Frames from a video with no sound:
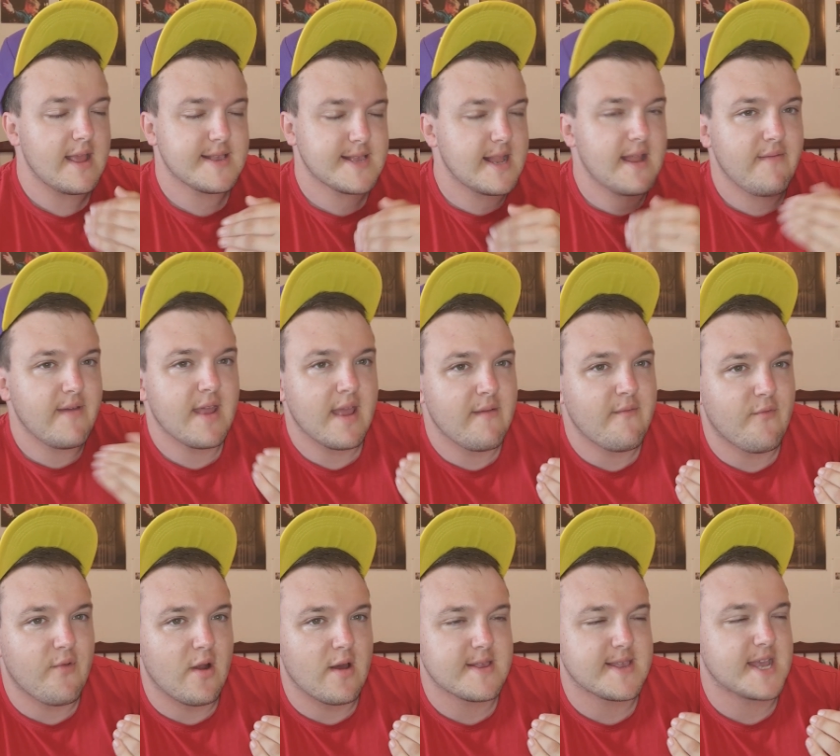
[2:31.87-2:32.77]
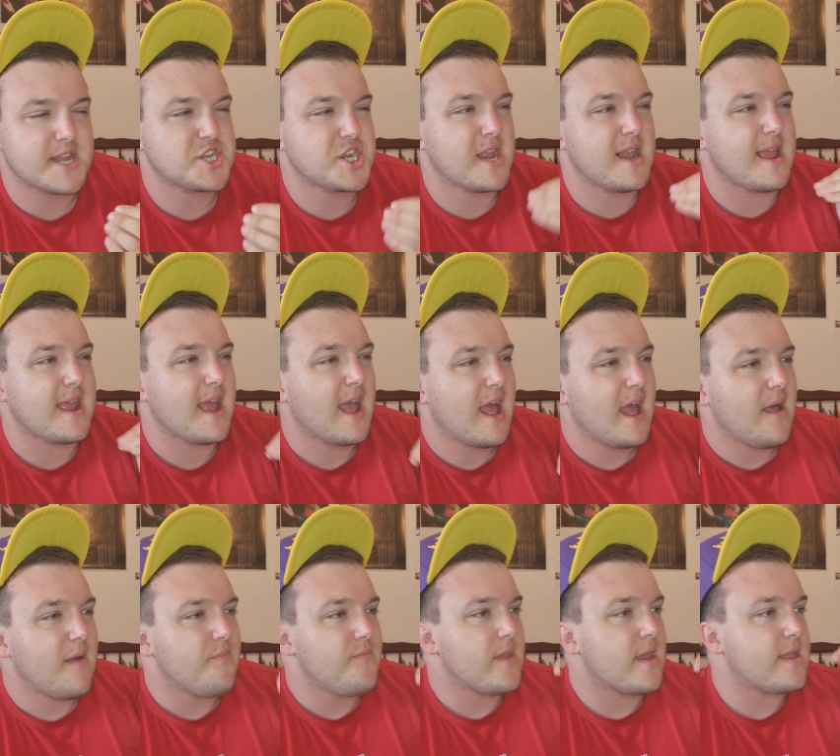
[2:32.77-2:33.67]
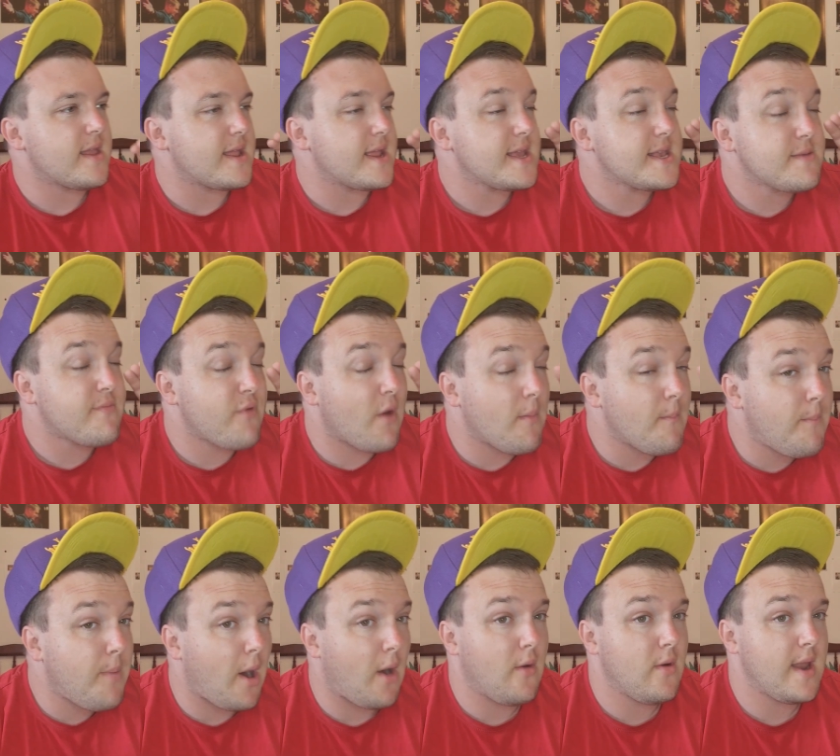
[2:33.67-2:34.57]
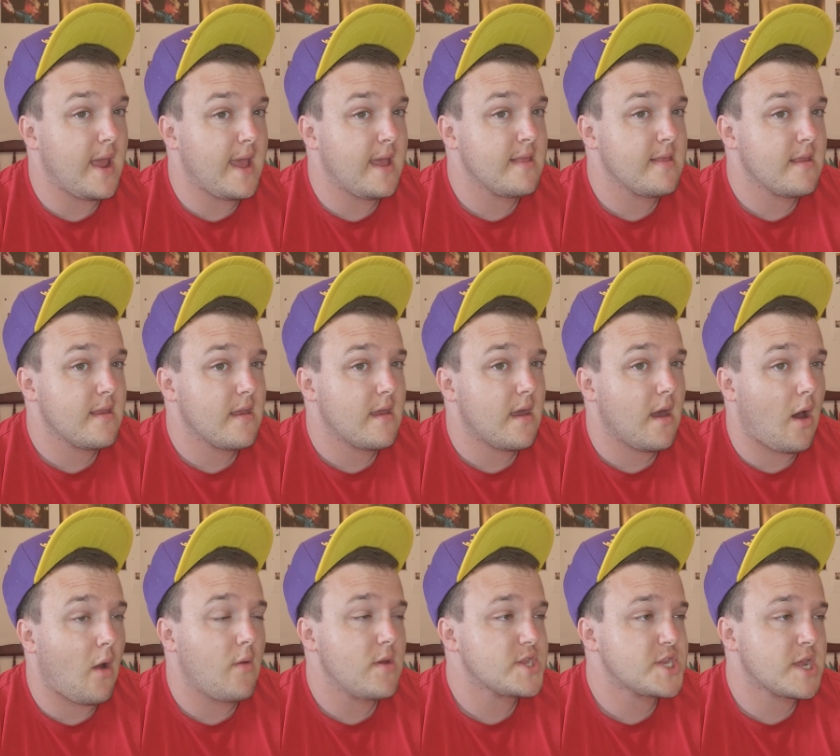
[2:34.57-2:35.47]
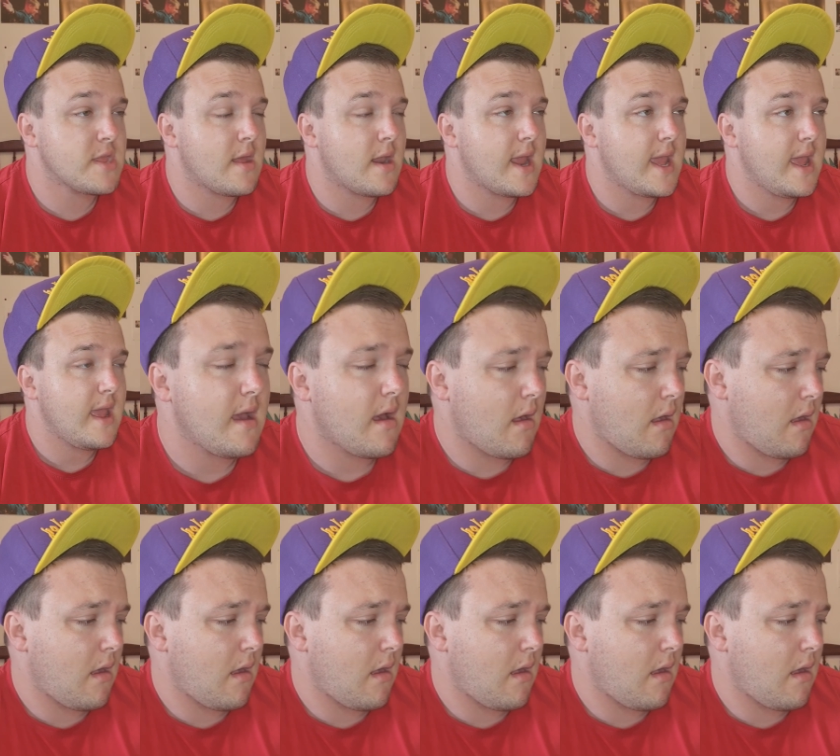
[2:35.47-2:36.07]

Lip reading: living in France, actually, that is from Poland, originally,